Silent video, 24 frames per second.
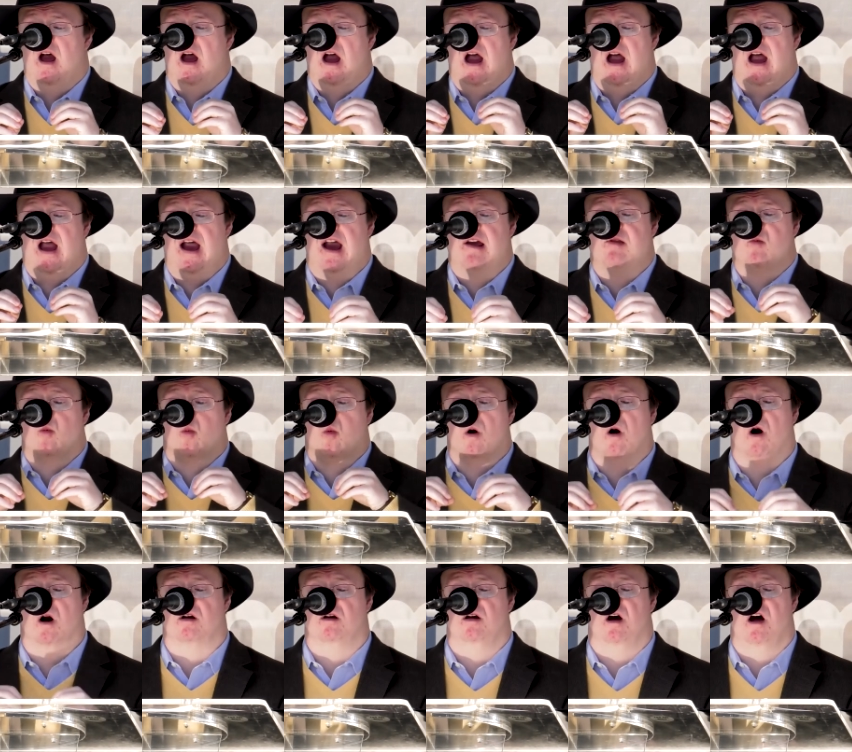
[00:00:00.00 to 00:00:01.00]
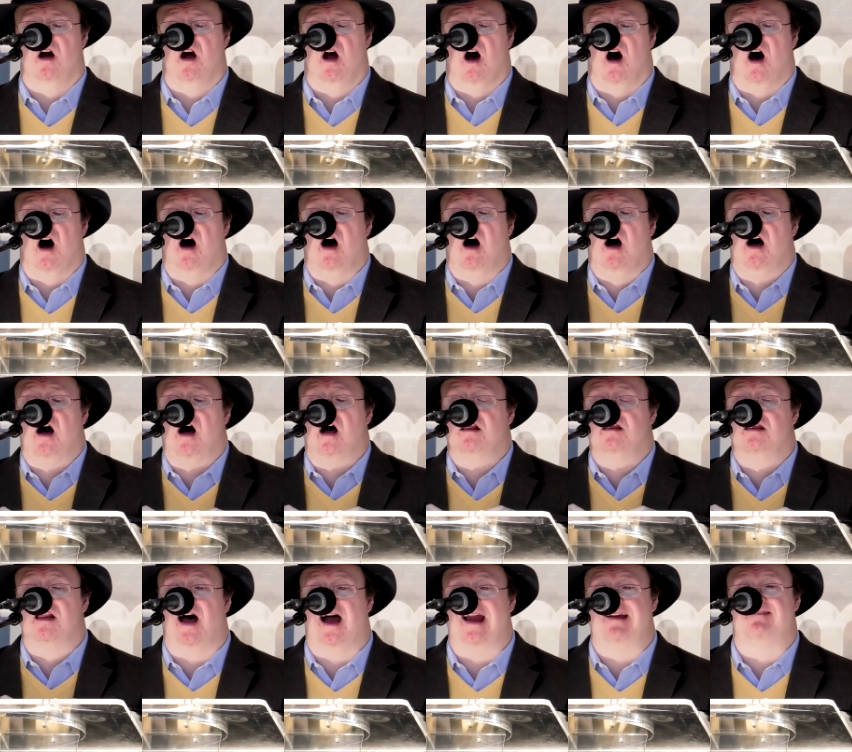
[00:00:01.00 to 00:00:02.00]
Has worked a
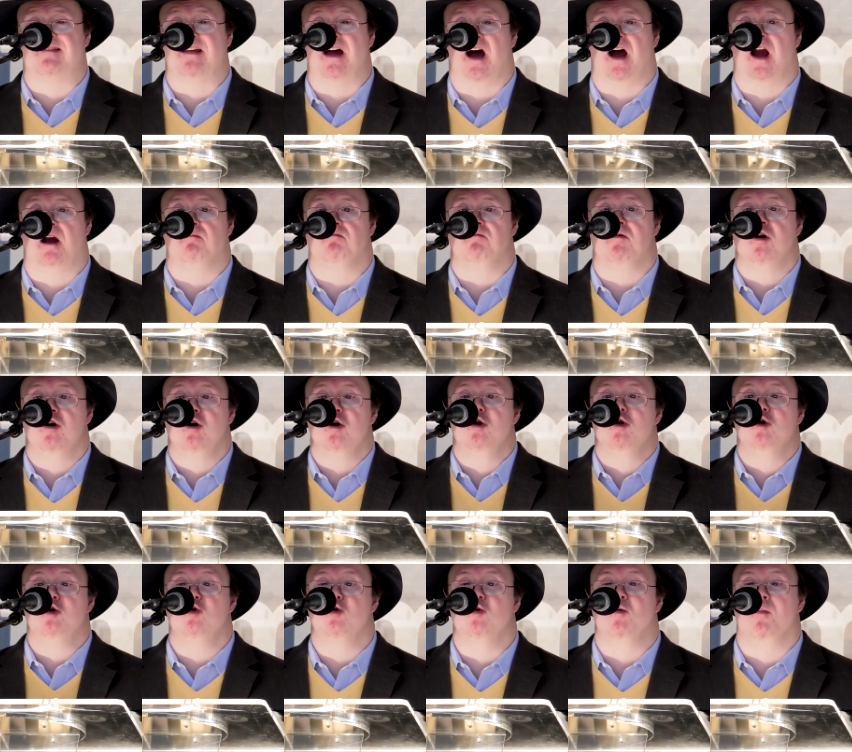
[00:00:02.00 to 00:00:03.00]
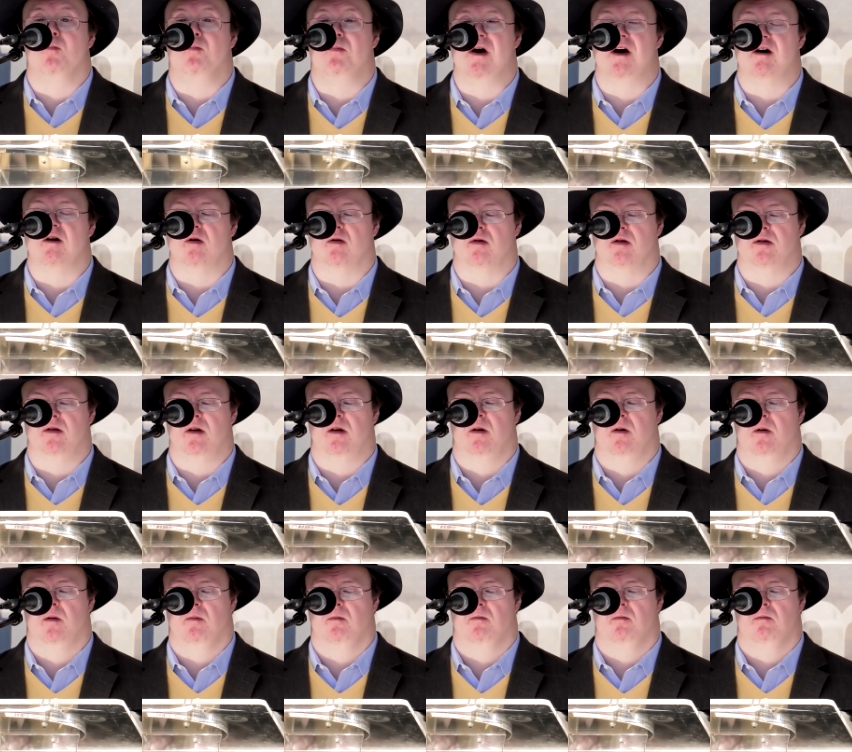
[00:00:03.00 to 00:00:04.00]
lifetime to build
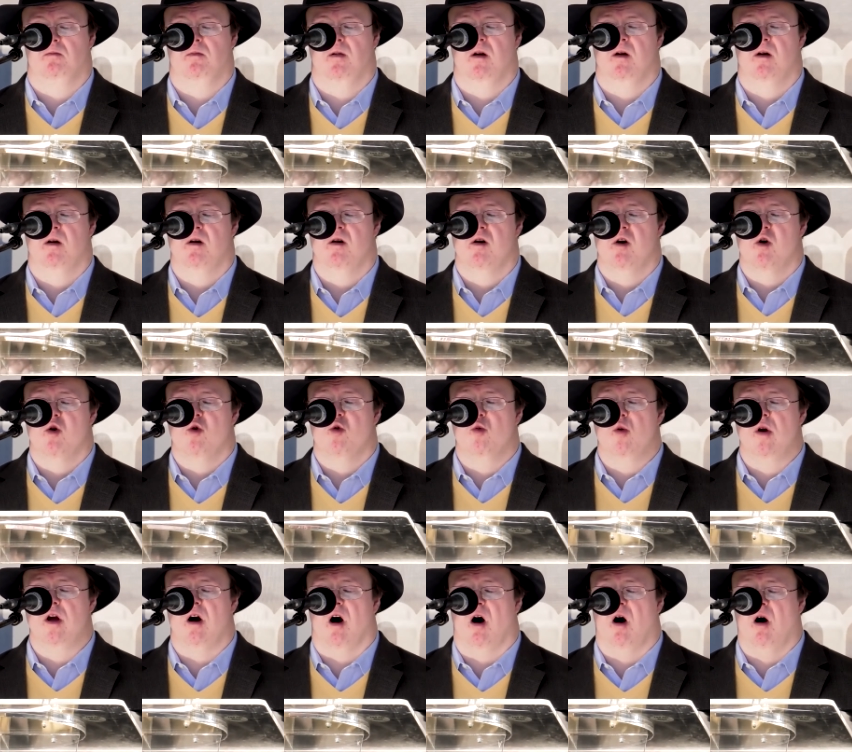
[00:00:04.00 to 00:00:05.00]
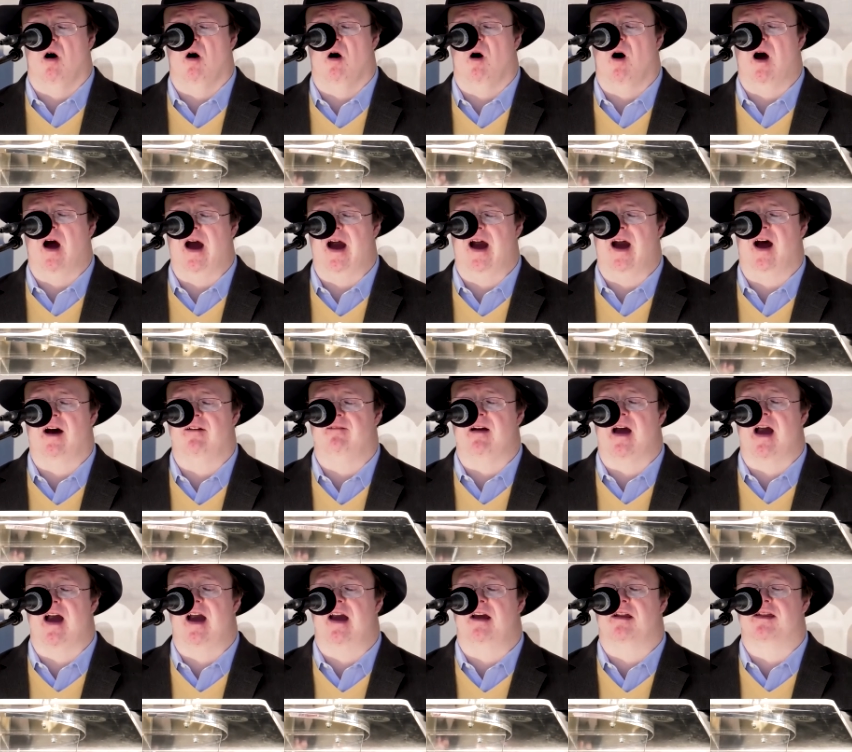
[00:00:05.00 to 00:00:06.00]
we all have
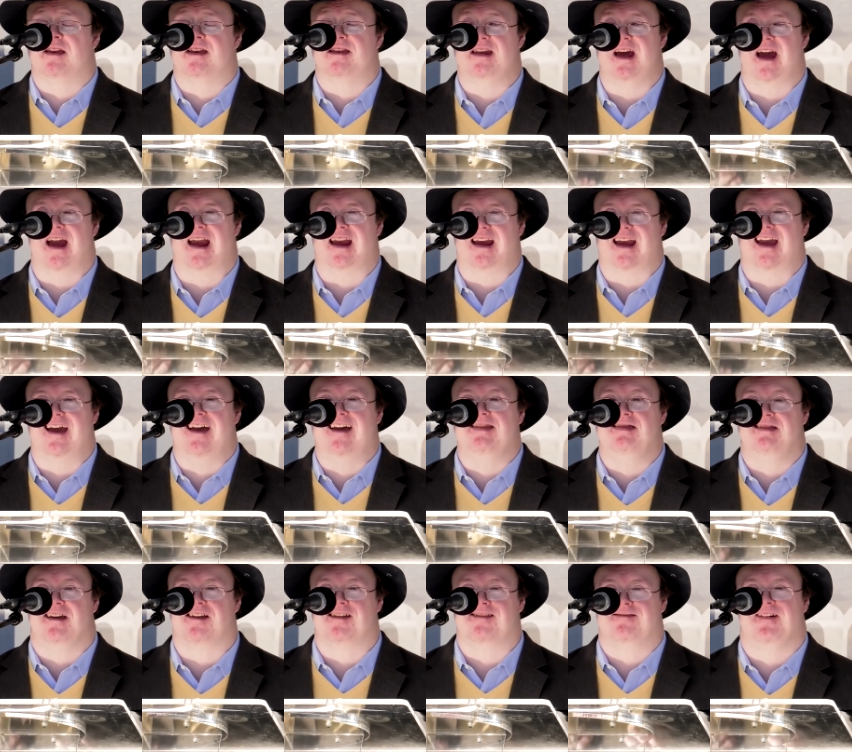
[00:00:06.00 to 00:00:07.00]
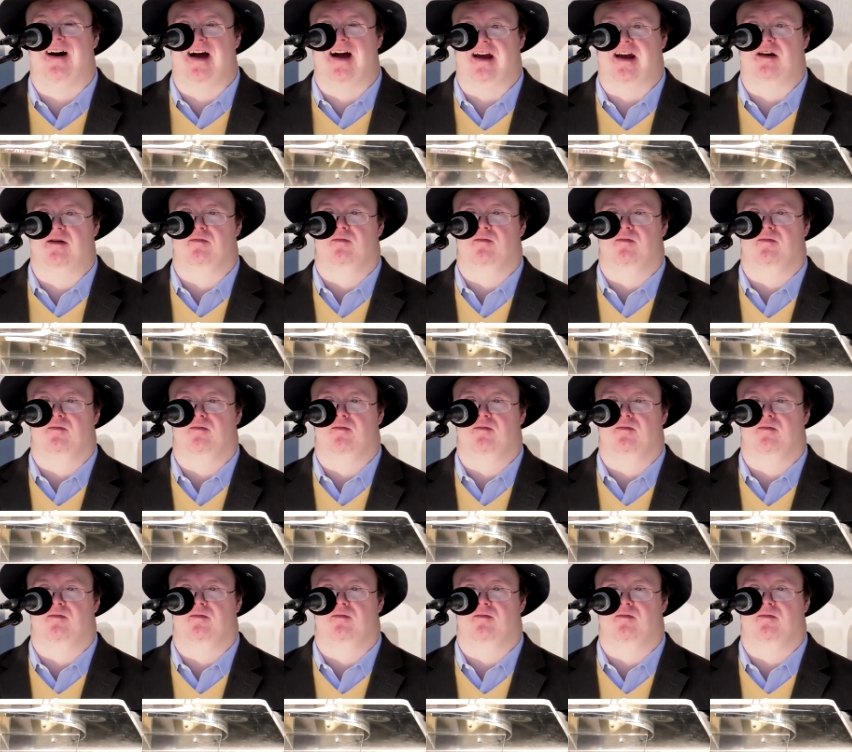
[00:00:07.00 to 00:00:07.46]
a stake in this fight.